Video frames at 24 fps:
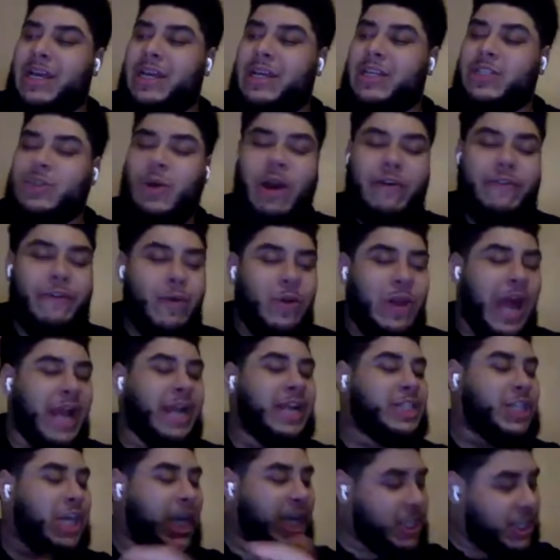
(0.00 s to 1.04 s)
So I feel like
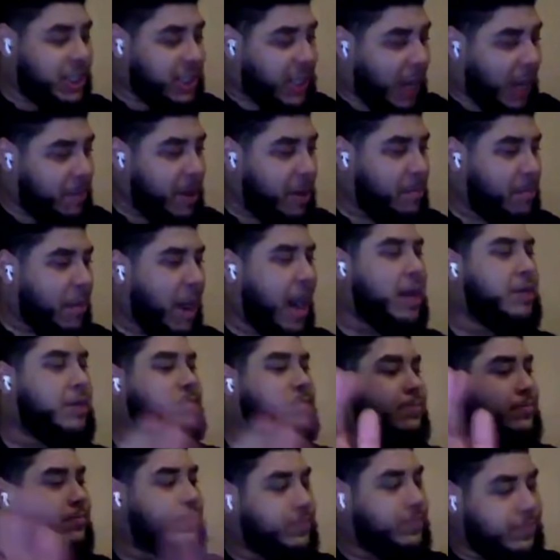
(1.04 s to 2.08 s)
the change is coming, but
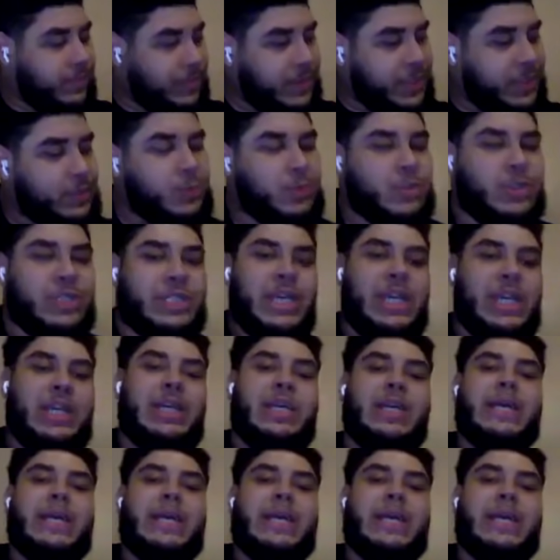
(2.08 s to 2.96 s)
we'll see.